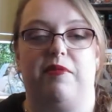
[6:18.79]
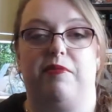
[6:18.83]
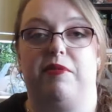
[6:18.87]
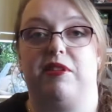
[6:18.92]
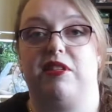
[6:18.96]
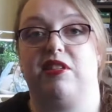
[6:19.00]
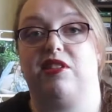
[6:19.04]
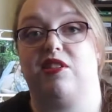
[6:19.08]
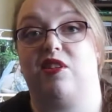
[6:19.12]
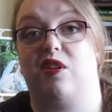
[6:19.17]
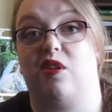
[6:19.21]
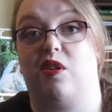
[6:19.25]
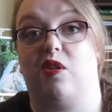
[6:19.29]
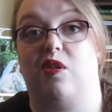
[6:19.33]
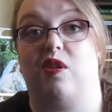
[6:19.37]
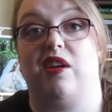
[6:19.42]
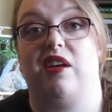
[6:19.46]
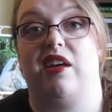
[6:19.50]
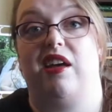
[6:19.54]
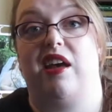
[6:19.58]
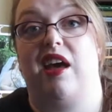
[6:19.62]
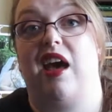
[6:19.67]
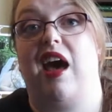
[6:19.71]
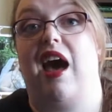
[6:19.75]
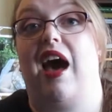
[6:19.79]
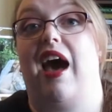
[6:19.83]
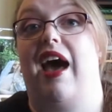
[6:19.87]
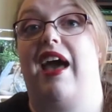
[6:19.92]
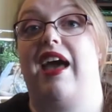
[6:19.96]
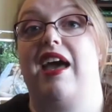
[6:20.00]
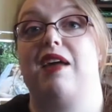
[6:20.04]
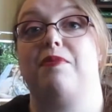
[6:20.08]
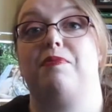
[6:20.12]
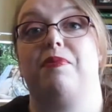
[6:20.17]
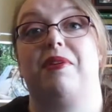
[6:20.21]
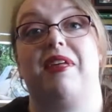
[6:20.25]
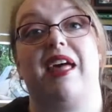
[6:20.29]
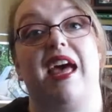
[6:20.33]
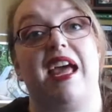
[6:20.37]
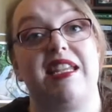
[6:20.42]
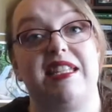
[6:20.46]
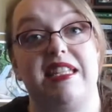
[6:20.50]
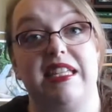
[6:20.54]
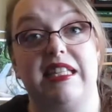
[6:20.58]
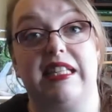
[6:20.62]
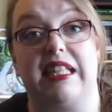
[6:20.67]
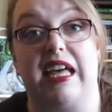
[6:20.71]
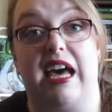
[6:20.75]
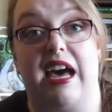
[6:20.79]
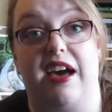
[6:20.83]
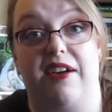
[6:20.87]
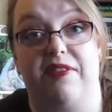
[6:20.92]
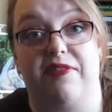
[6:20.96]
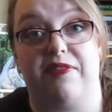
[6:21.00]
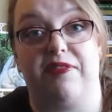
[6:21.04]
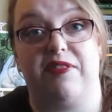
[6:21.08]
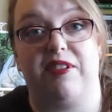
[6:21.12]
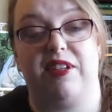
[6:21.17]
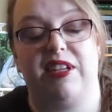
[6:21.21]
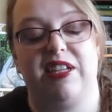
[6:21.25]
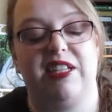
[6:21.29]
and so I had plenty left.